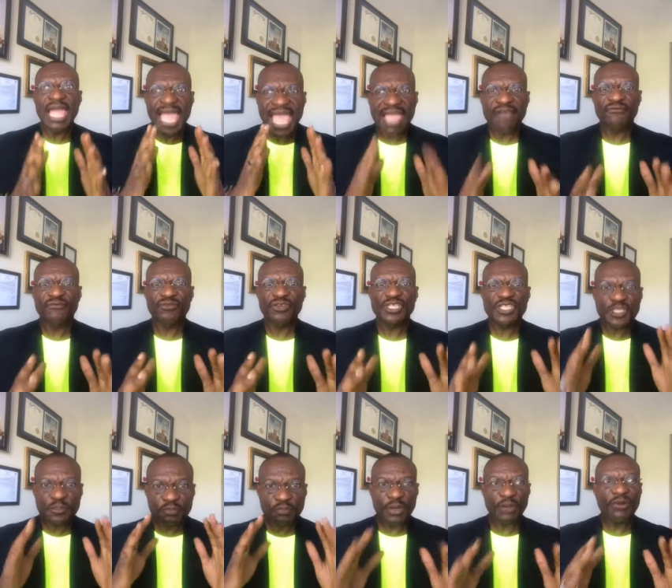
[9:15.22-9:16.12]
every
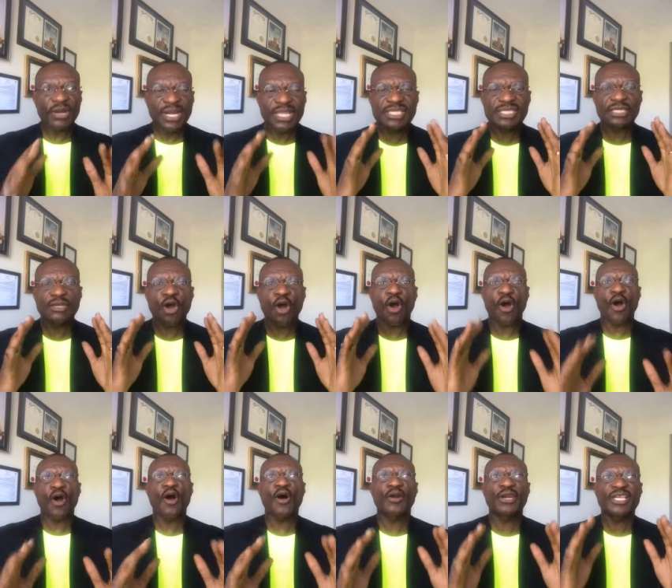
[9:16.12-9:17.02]
spirit. Listen,
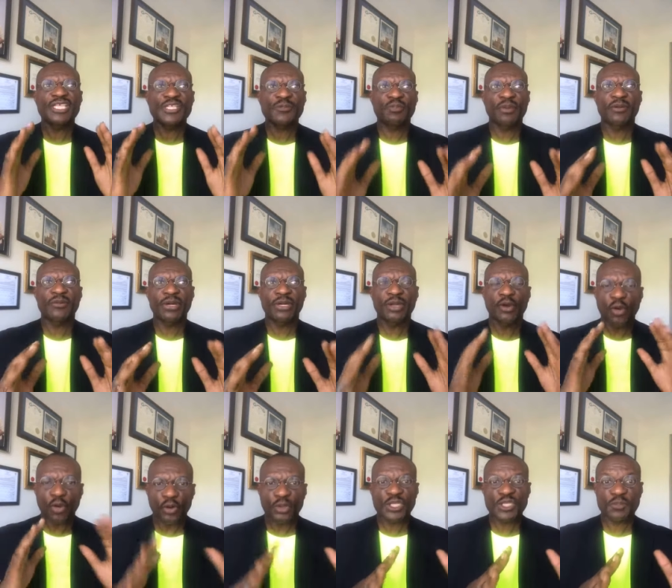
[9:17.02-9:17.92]
all the spirit, the
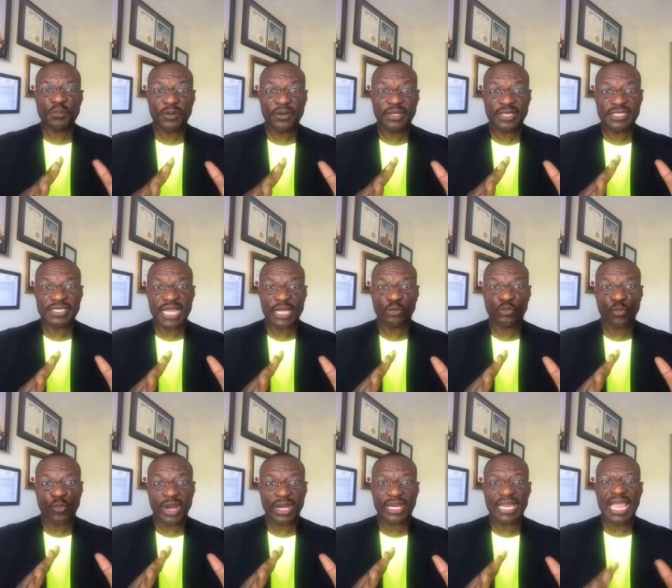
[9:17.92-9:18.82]
Holy Spirit is at
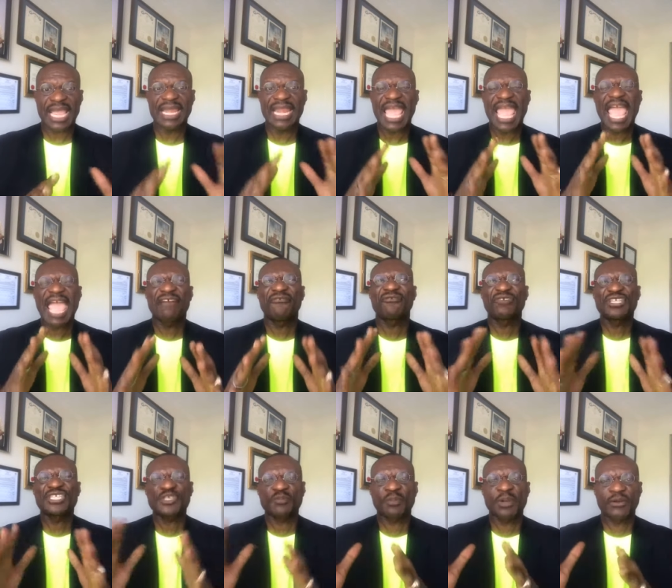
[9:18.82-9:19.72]
work, and every
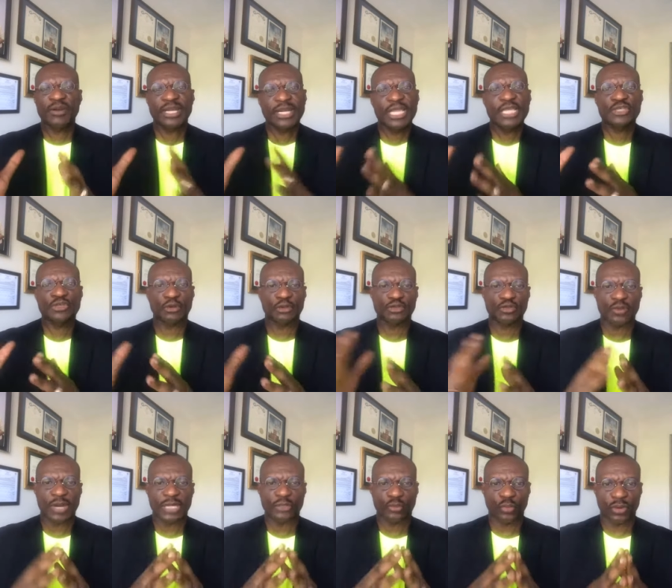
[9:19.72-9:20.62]
spirit is also
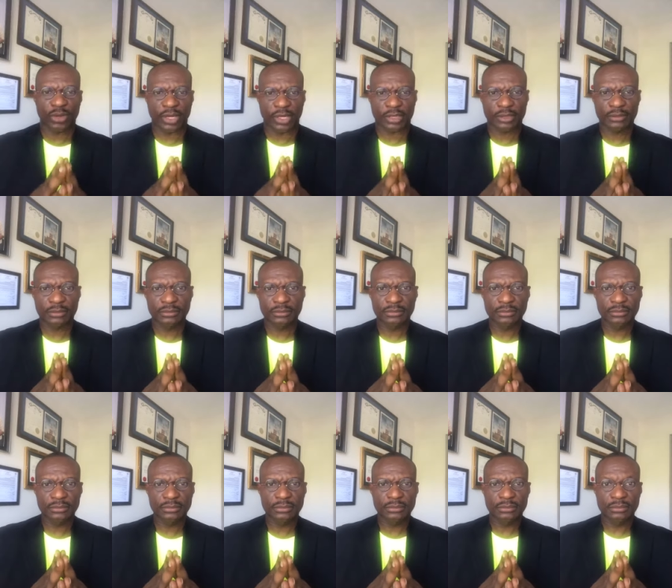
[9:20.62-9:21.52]
at work.
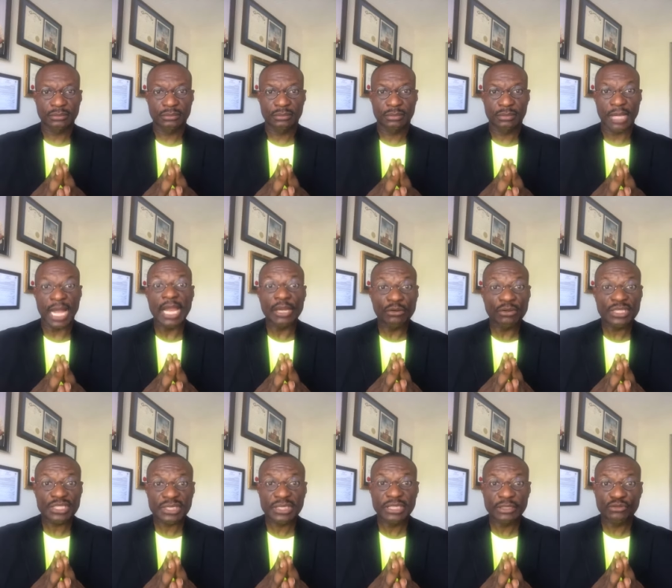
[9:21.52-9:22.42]
Are you
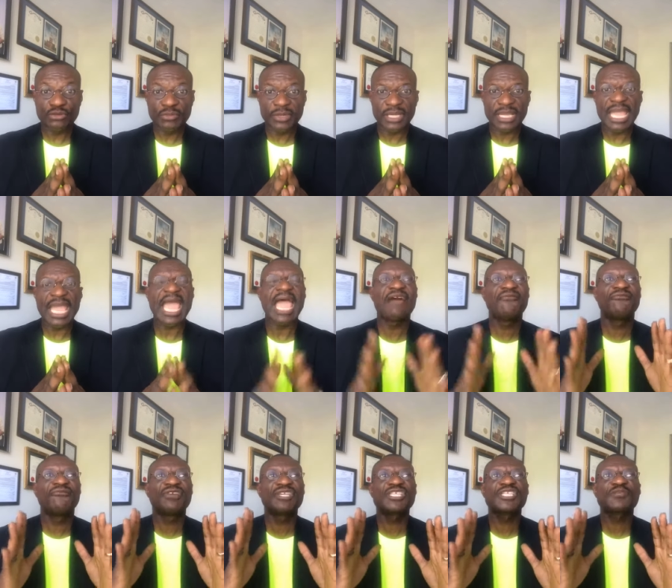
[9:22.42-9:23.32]
listening to me?
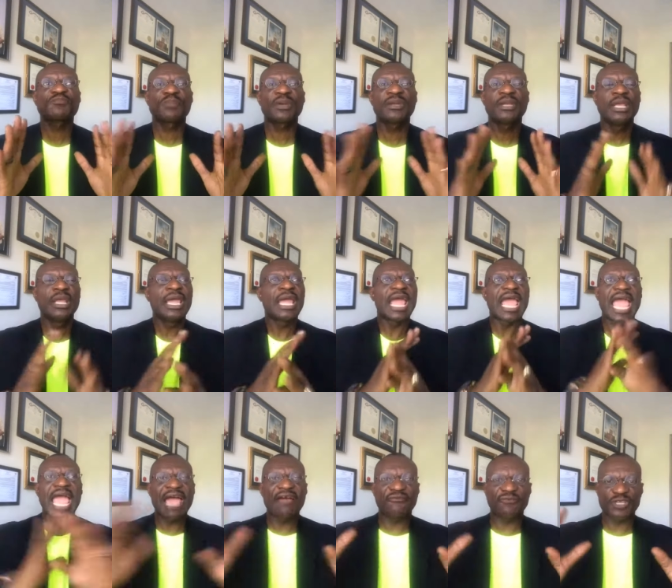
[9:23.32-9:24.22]
Every spirit,
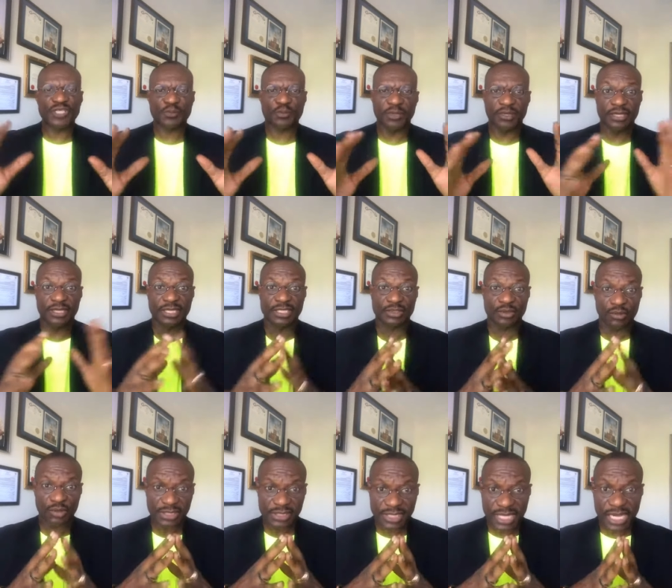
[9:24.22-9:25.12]
every spirit is,
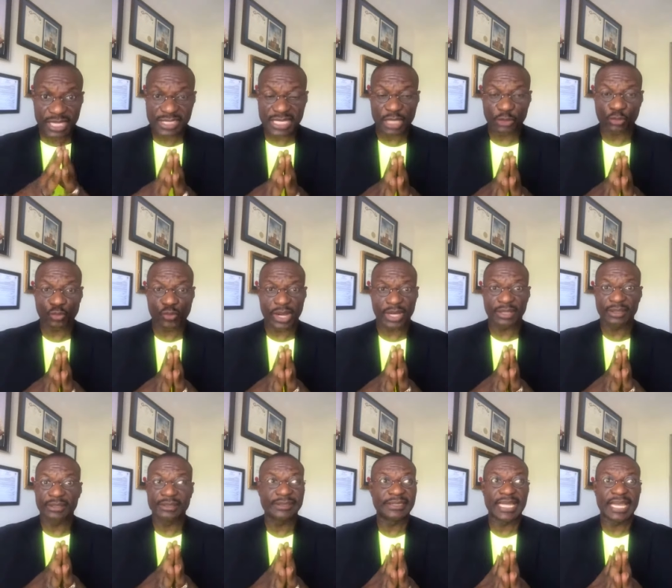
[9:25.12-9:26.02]
always, is at work.
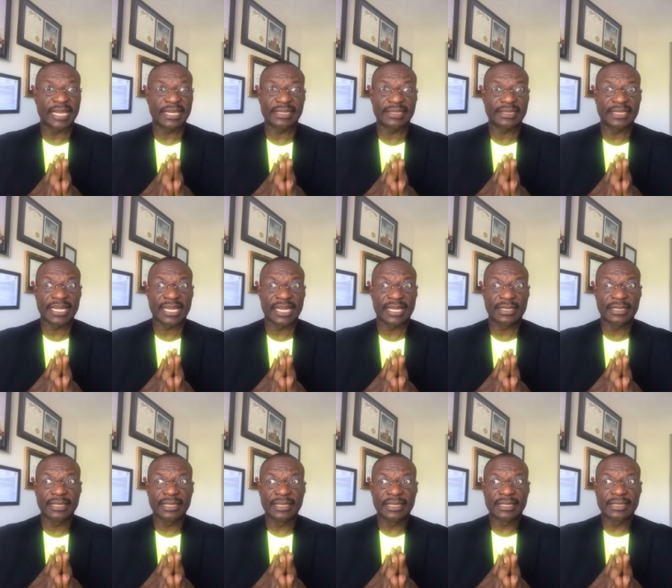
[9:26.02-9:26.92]
They, they,
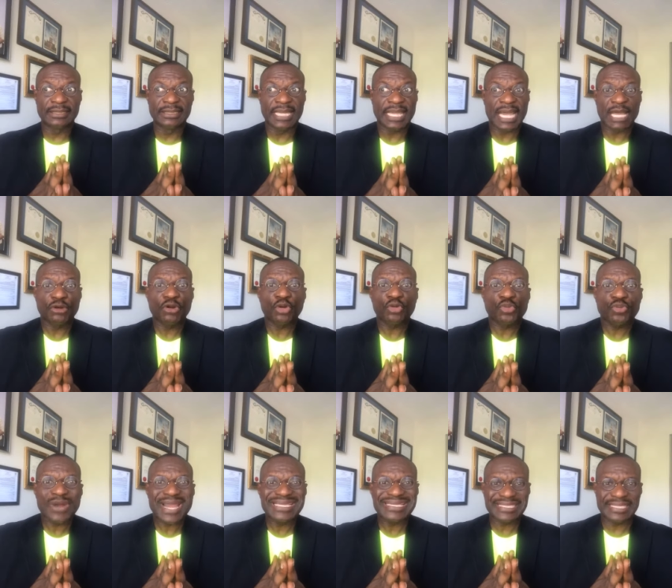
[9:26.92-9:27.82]
they are not
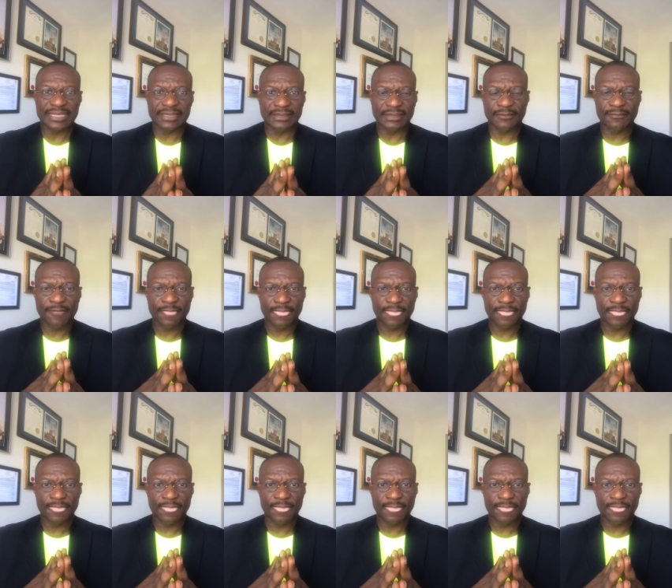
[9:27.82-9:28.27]
resting.